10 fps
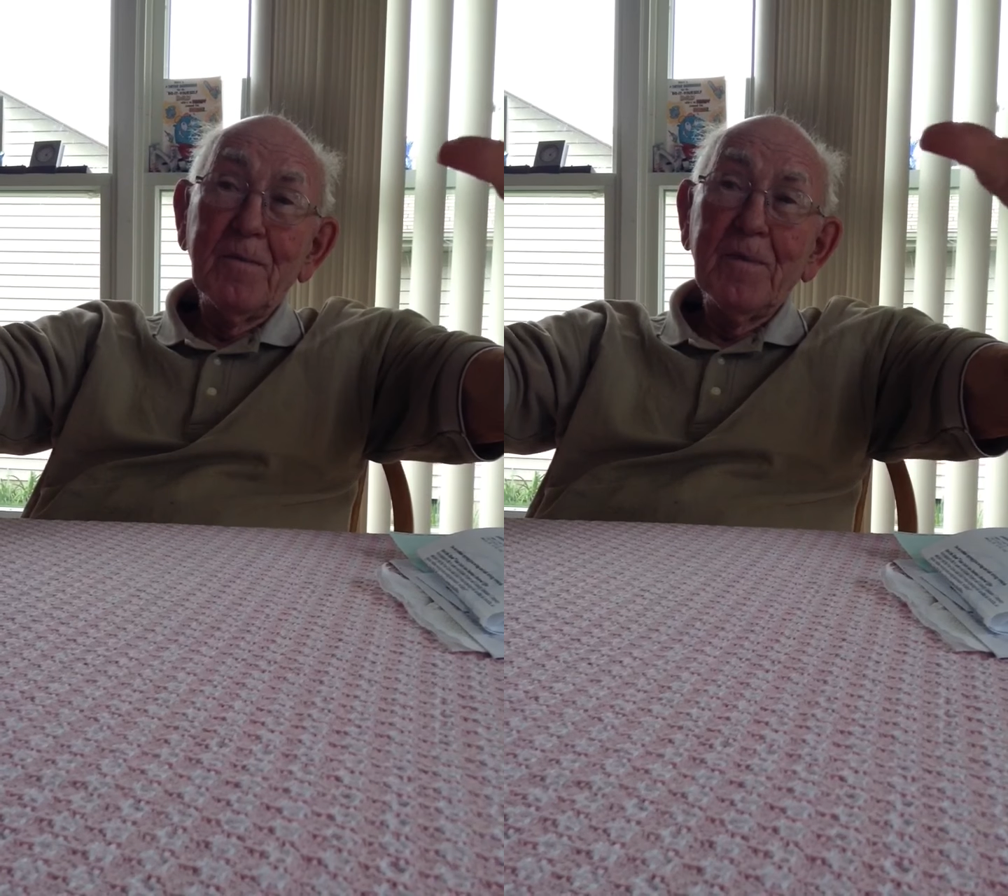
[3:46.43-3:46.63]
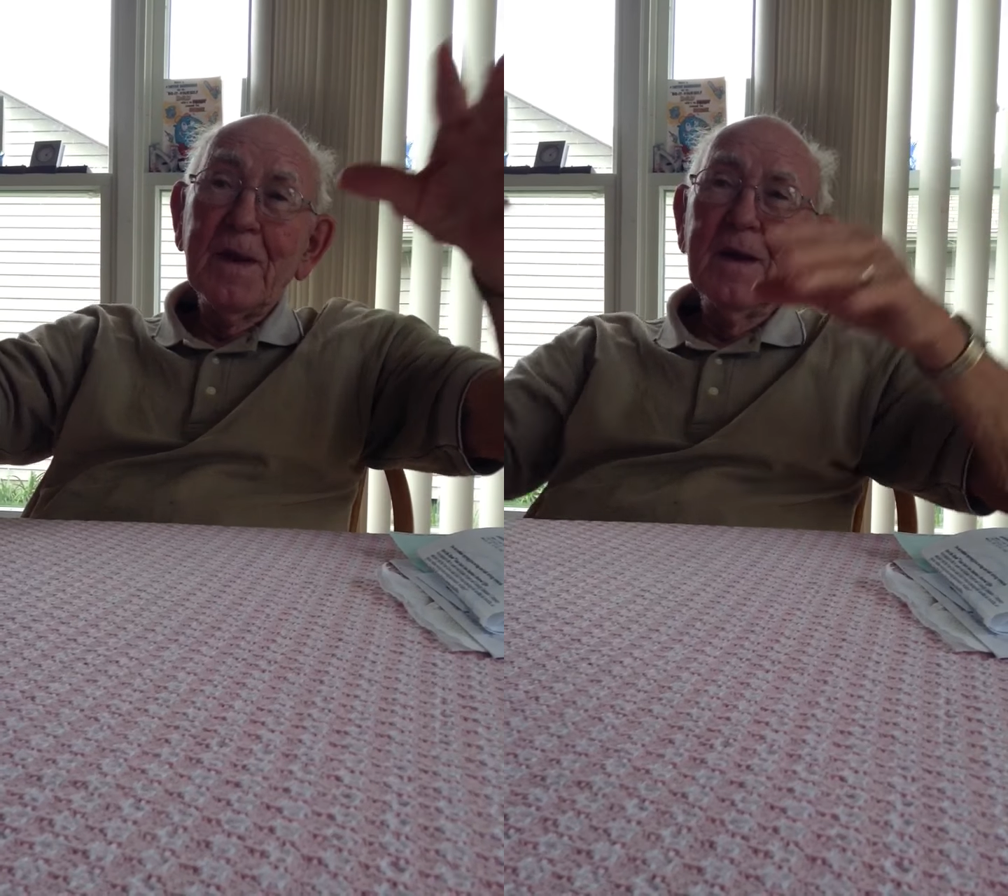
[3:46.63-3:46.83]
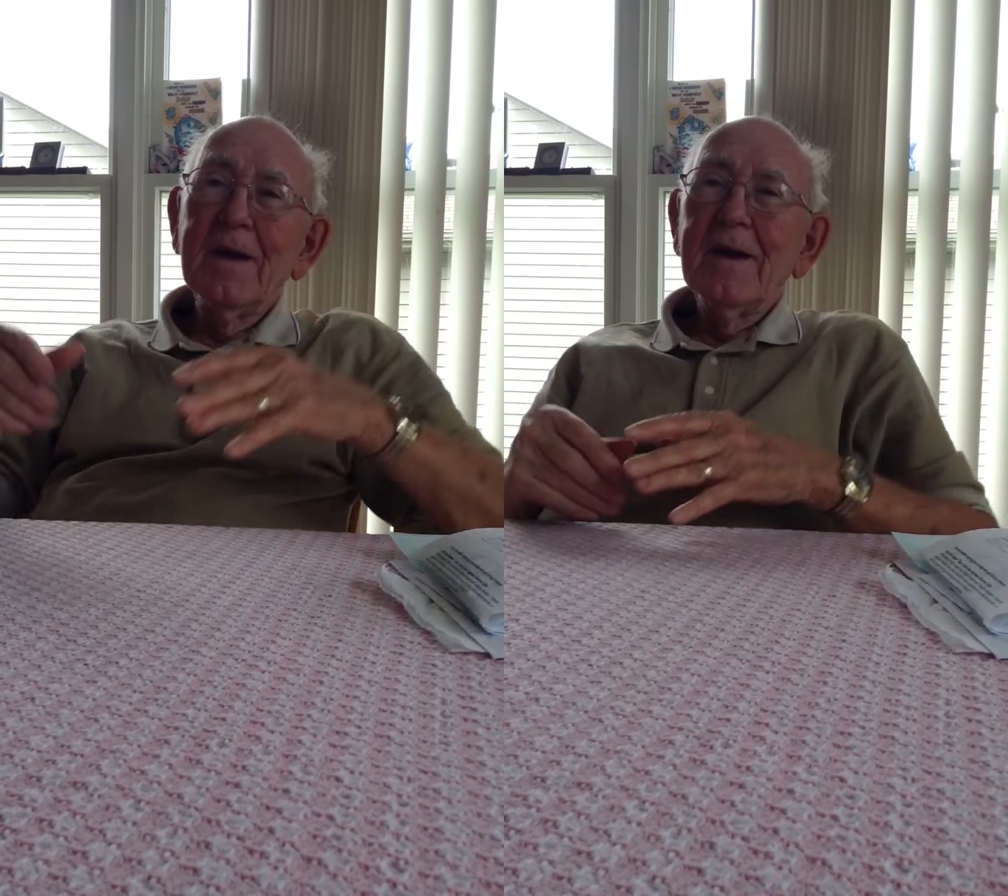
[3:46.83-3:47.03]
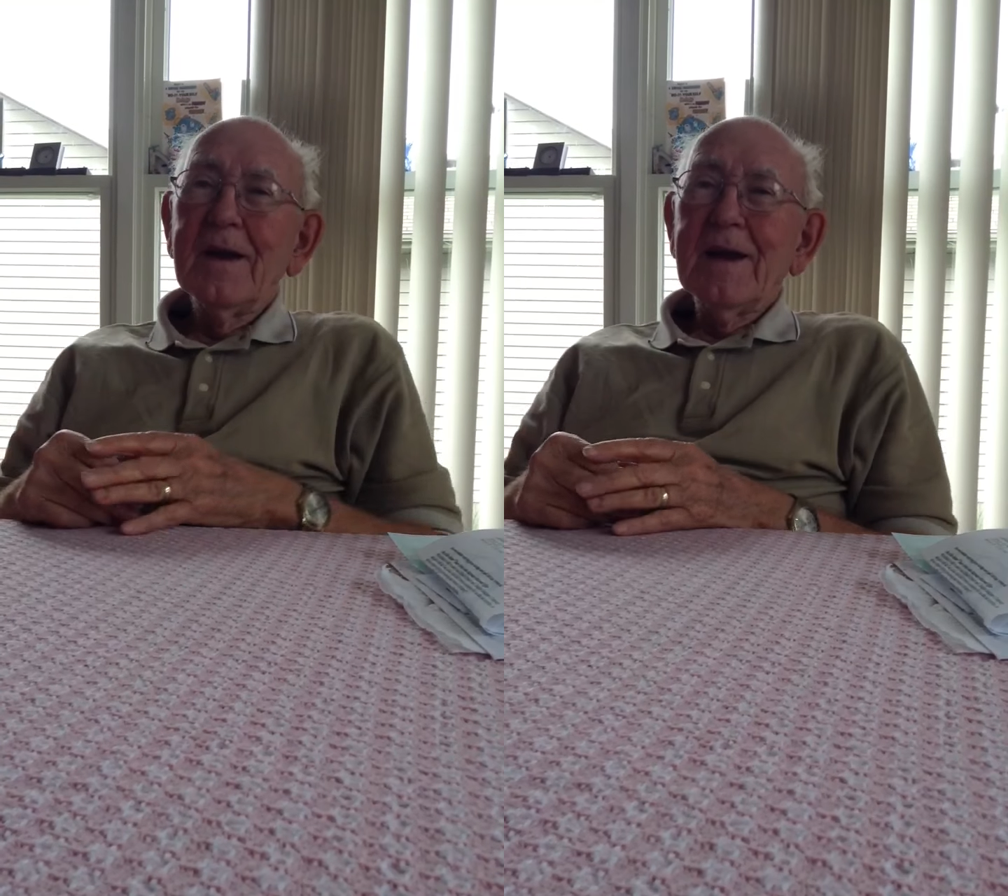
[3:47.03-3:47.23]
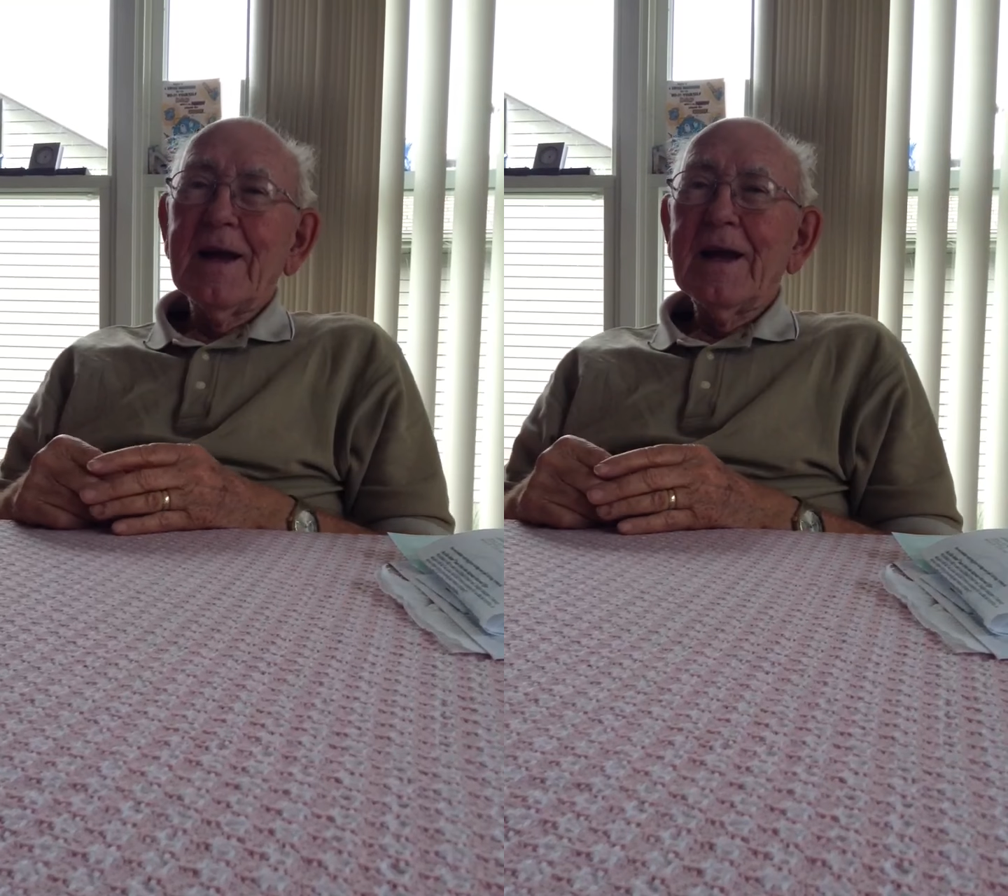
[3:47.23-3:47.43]
them.
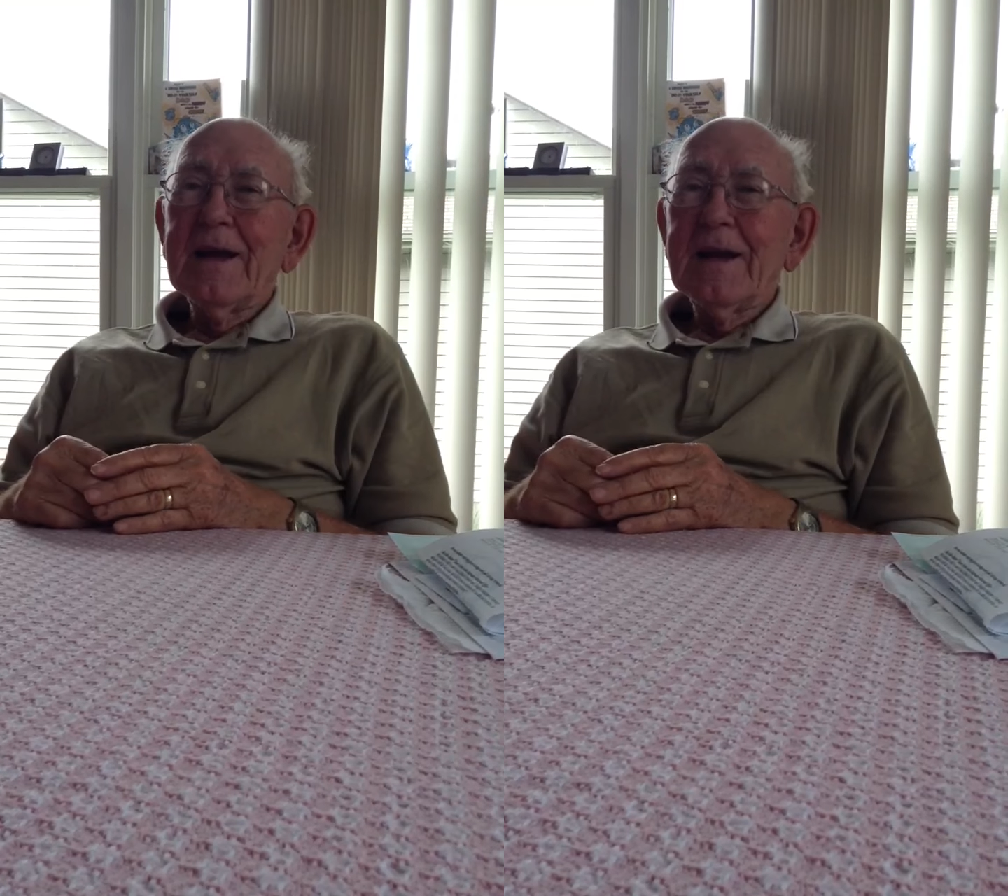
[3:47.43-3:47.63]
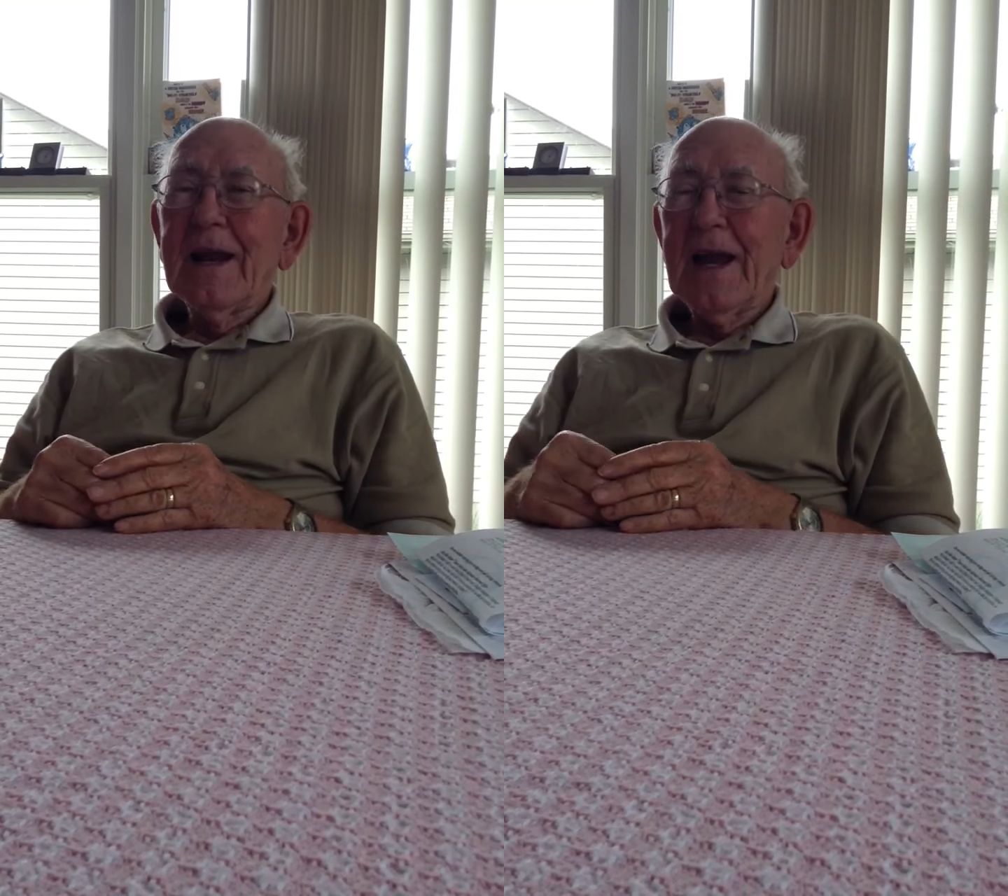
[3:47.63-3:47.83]
And